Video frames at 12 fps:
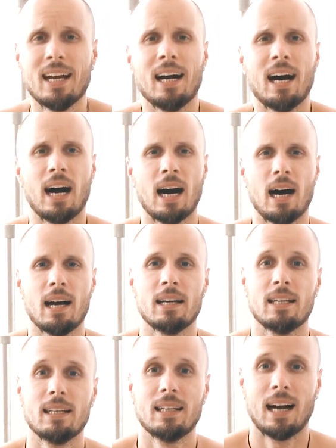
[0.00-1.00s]
uh,
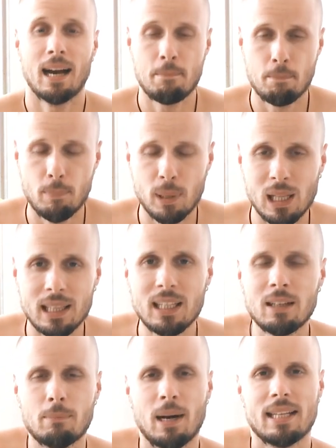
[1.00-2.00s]
i'm
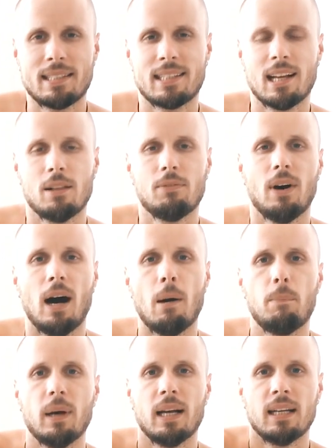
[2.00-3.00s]
building myself
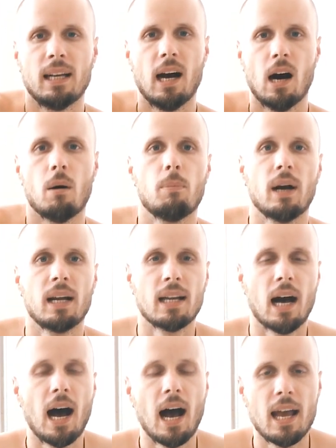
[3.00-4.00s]
up and up and
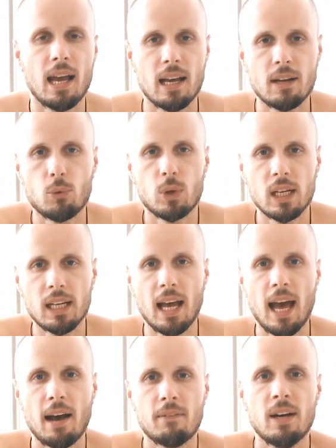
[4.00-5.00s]
i really
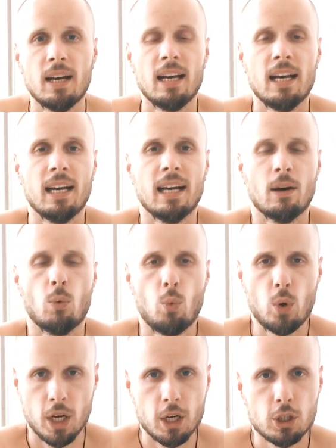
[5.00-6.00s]
have a
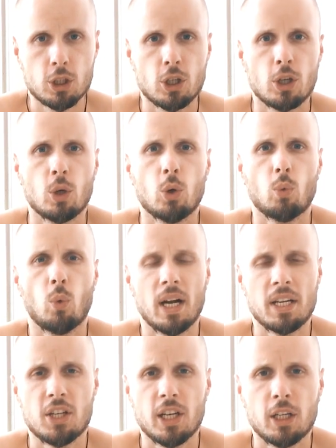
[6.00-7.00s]
wish
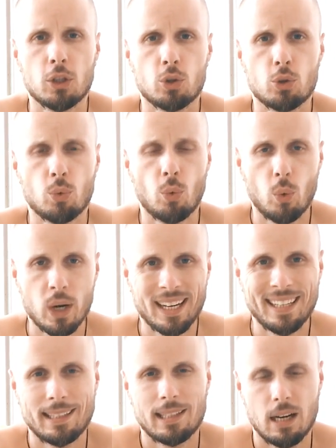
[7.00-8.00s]
one day to do
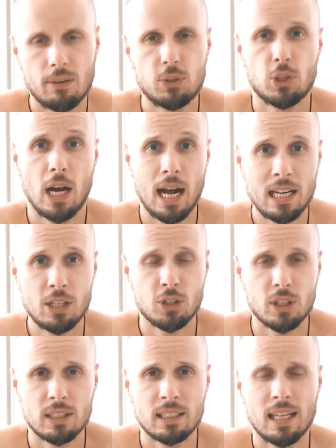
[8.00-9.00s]
really tough
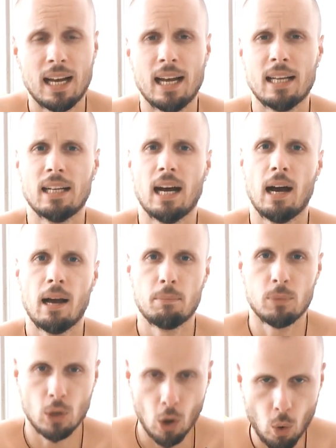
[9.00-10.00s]
challenges and i
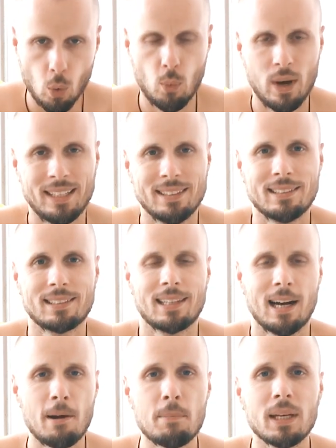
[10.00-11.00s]
know that it's
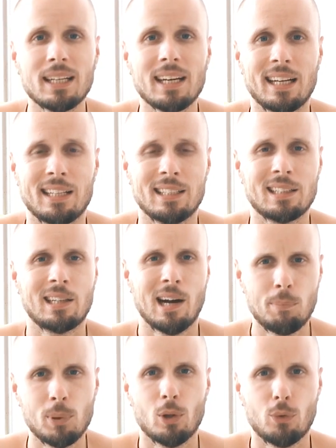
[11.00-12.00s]
coming and in a
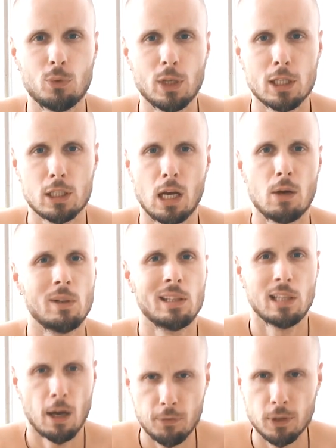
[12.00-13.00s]
couple of years i will
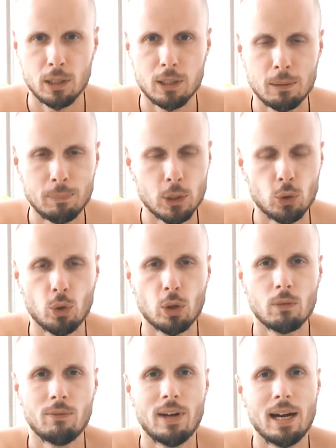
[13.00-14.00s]
definitely be
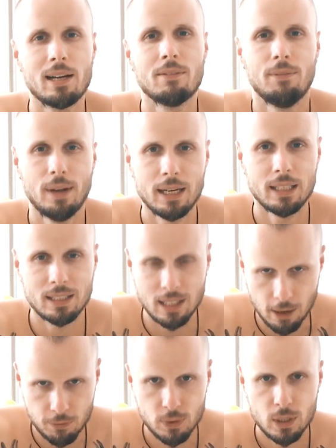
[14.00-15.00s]
doing very very
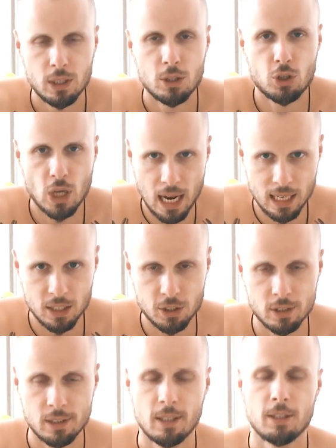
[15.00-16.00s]
tough
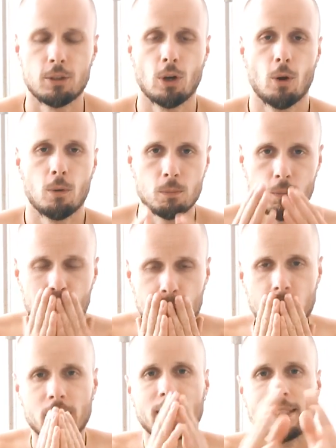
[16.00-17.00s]
challenges so
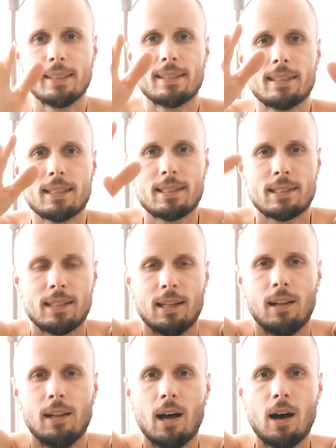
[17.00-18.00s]
Kisses,
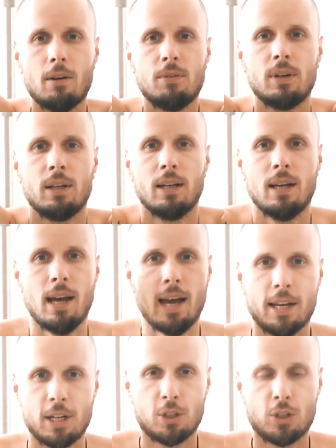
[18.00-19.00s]
love,
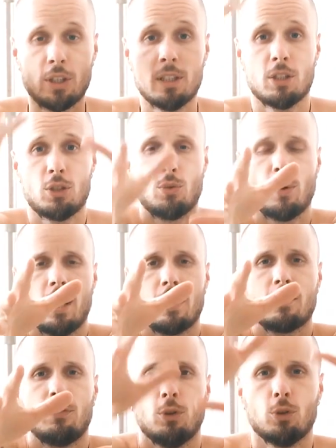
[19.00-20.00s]
energy,
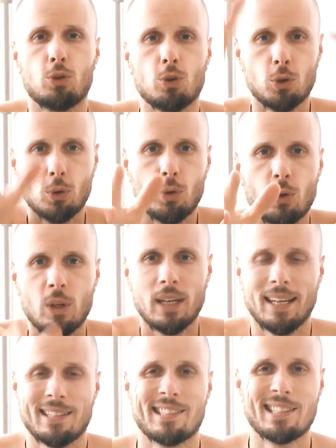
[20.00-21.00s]
strength to you
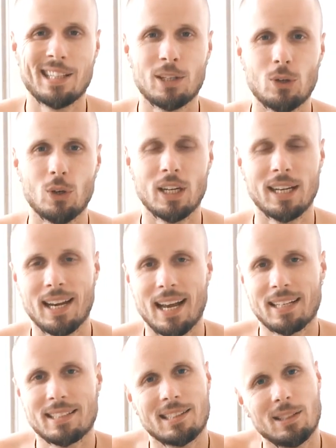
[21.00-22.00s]
and see you in
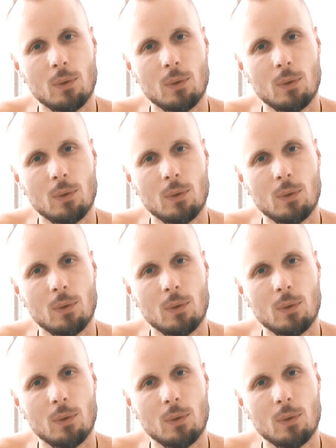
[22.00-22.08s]
next